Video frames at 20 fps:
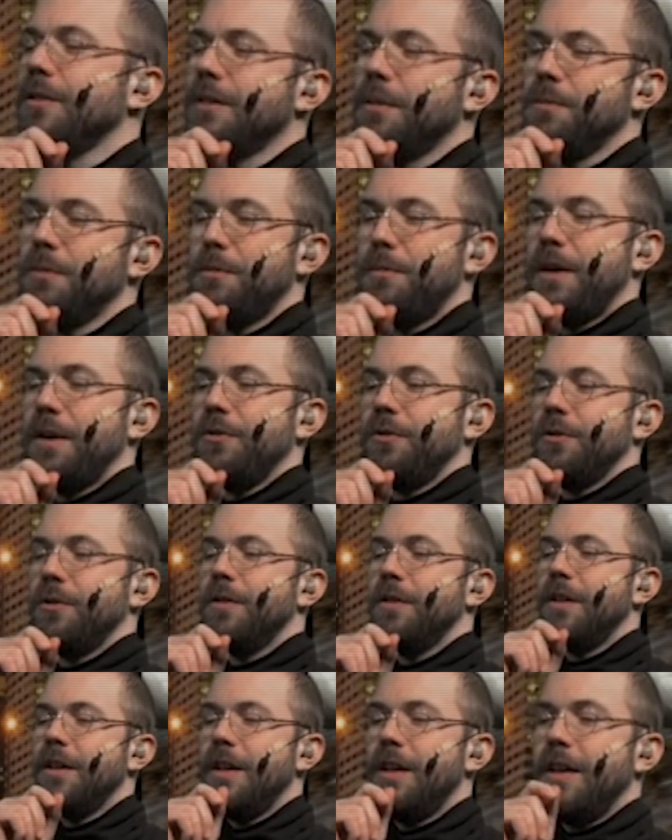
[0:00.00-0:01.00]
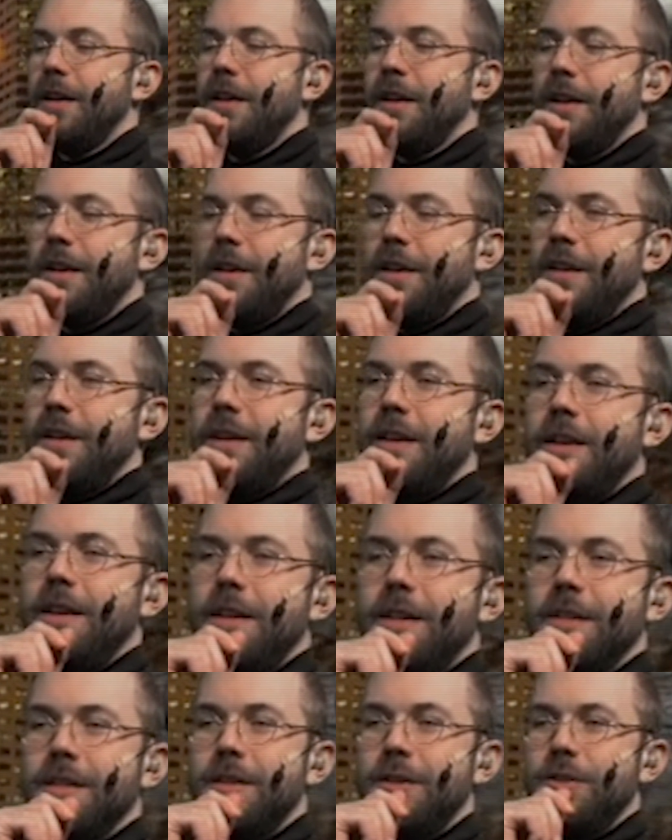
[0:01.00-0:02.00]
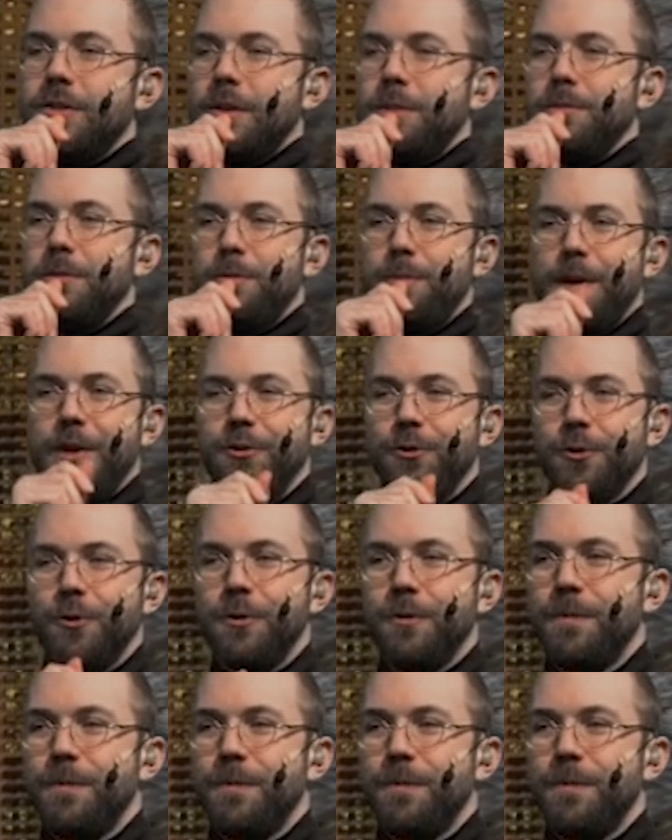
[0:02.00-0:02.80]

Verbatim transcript: something special. A little something special.